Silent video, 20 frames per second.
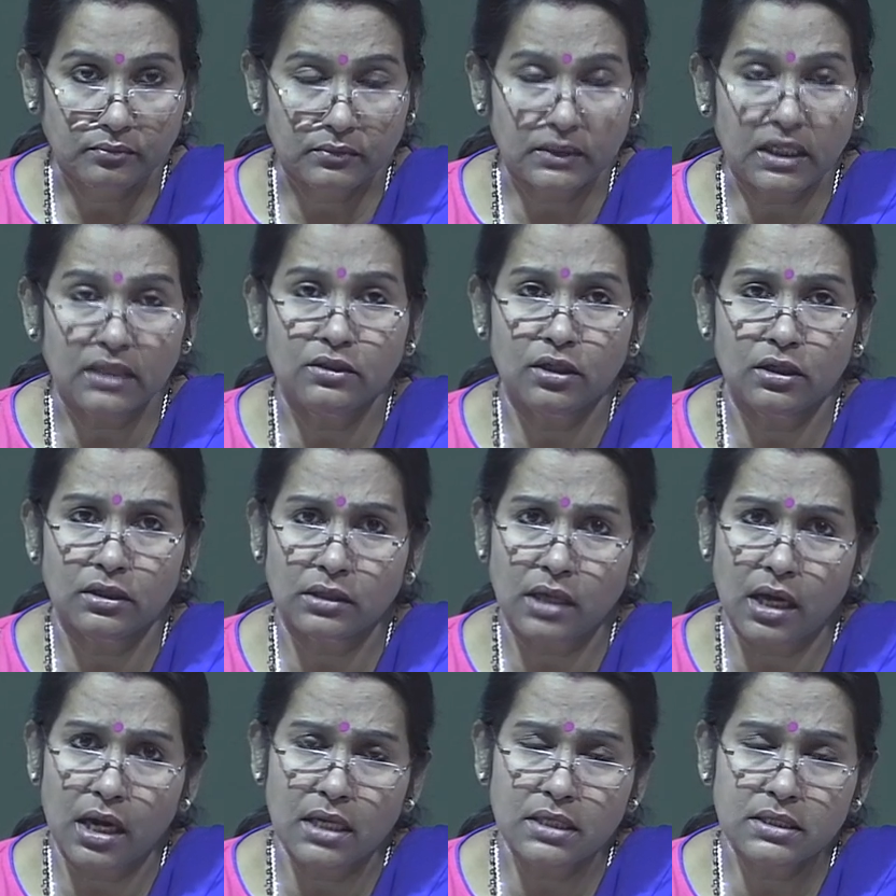the
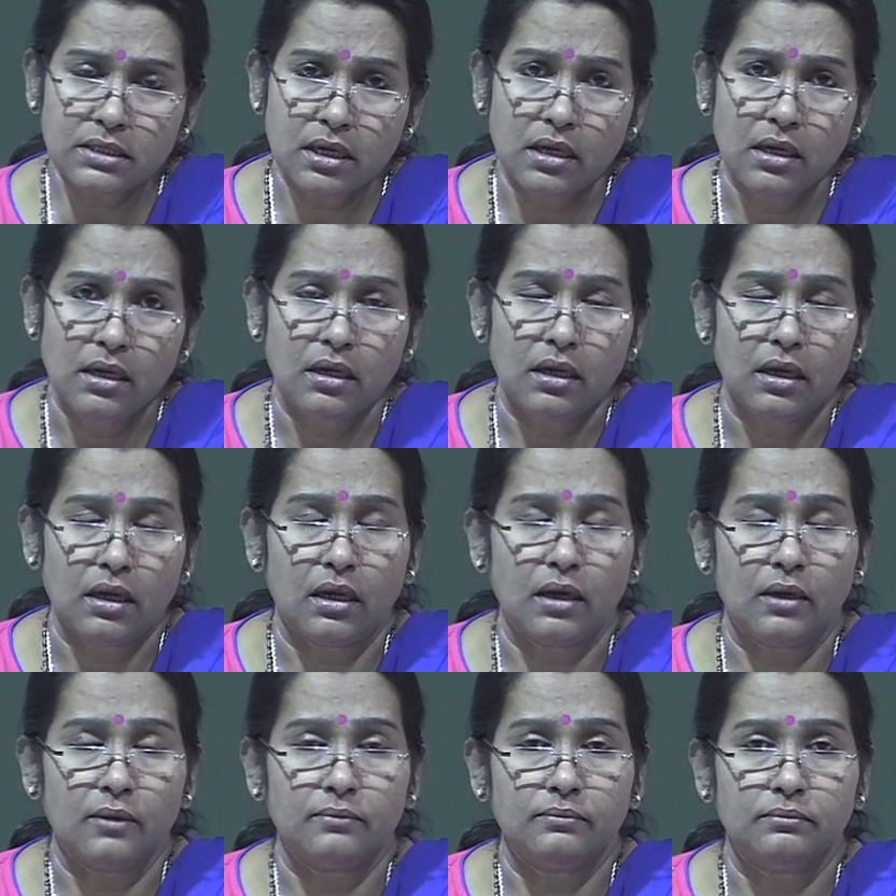task,
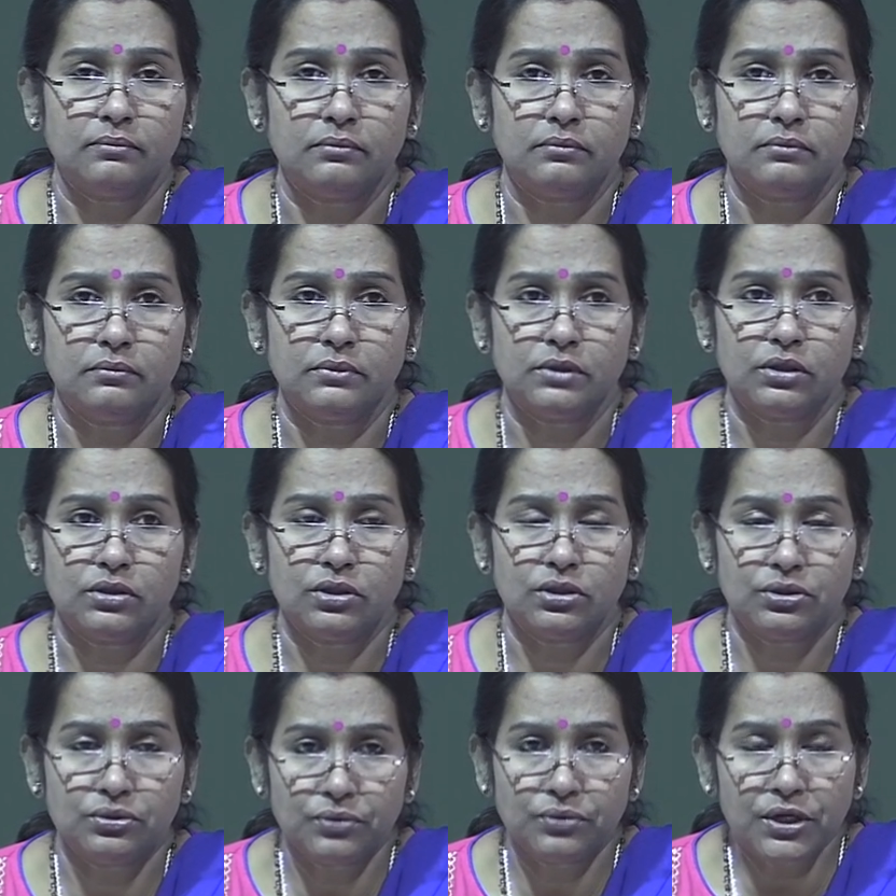the
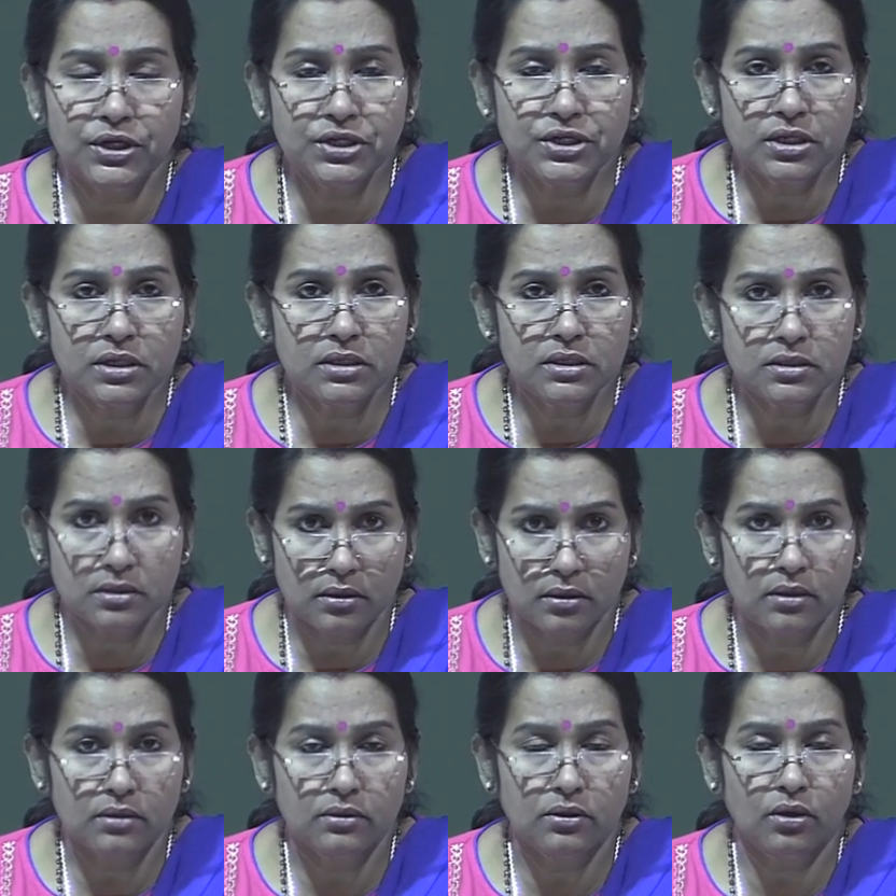situations
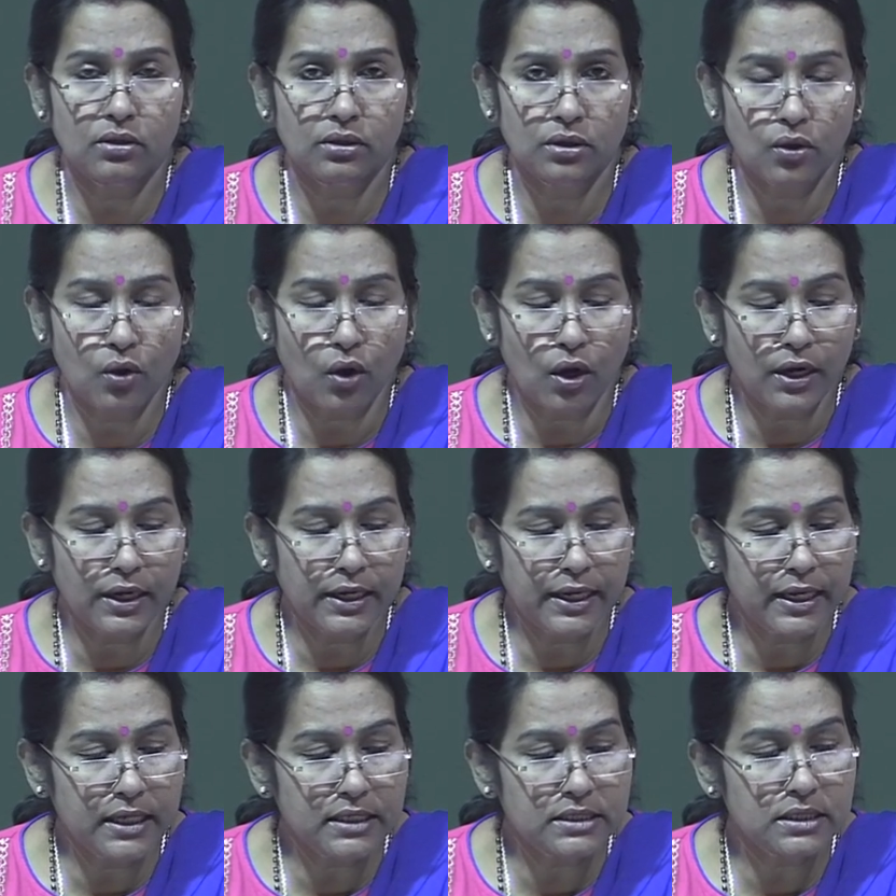or the
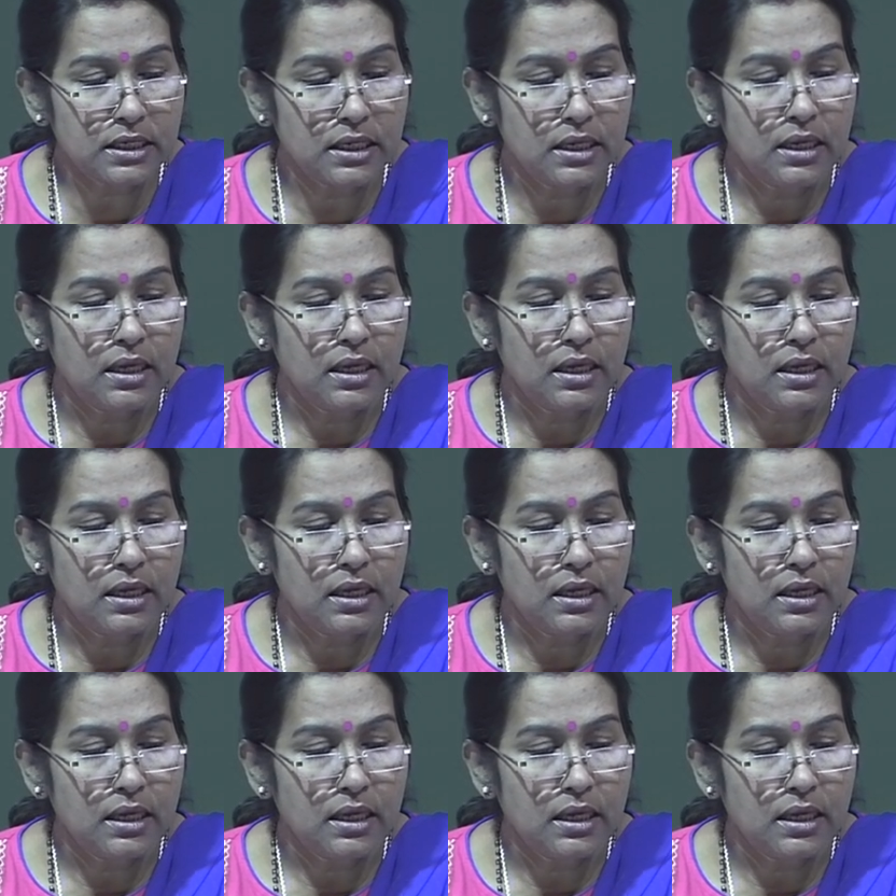context,